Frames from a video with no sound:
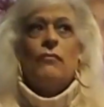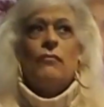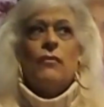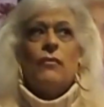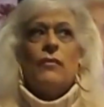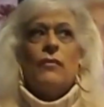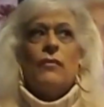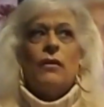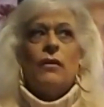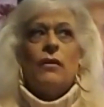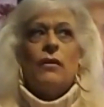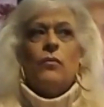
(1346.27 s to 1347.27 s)
when you're
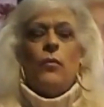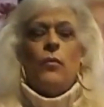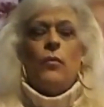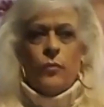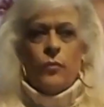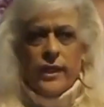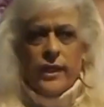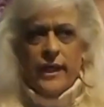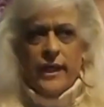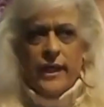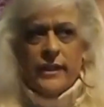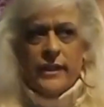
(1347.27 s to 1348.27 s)
working in the
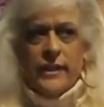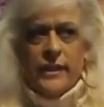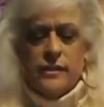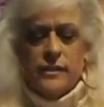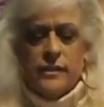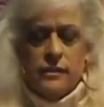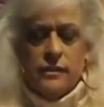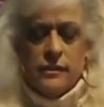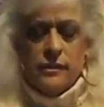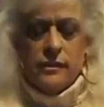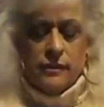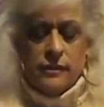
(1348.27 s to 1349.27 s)
in the
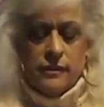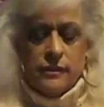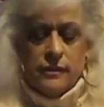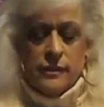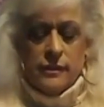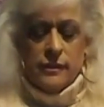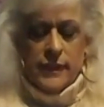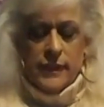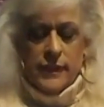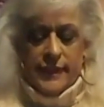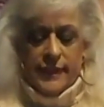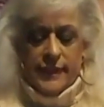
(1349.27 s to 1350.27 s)
city or town,
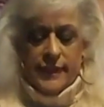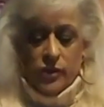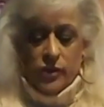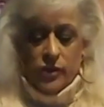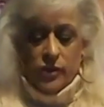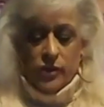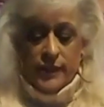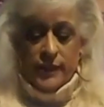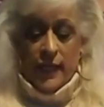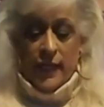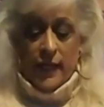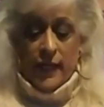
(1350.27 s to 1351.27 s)
you get invited
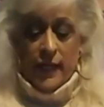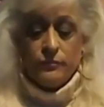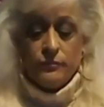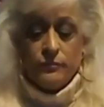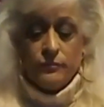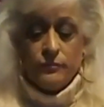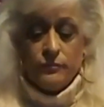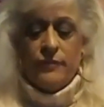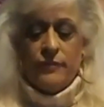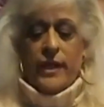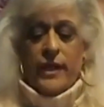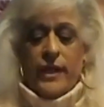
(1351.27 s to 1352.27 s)
to a lot of
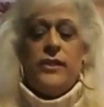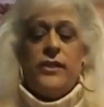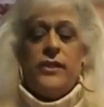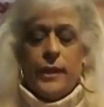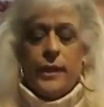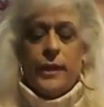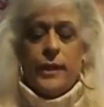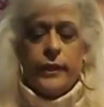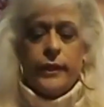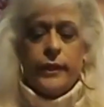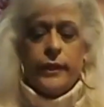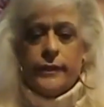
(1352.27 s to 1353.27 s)
parties. Well, I
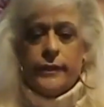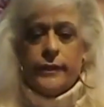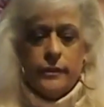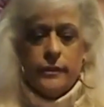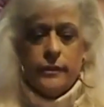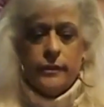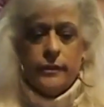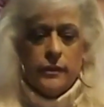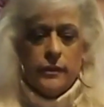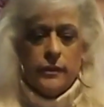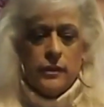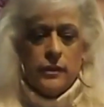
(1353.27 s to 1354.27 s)
call them parties.
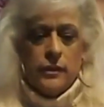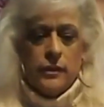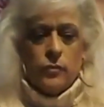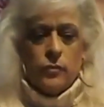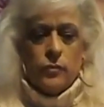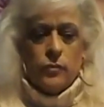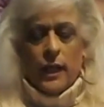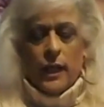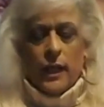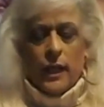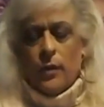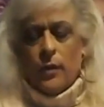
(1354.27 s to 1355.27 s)

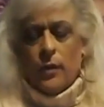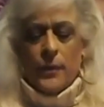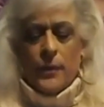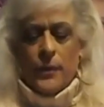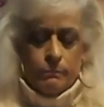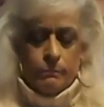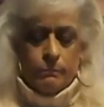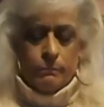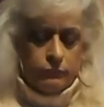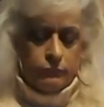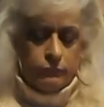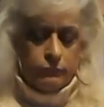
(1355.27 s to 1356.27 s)
That's how you meet
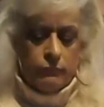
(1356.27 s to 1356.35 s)
people.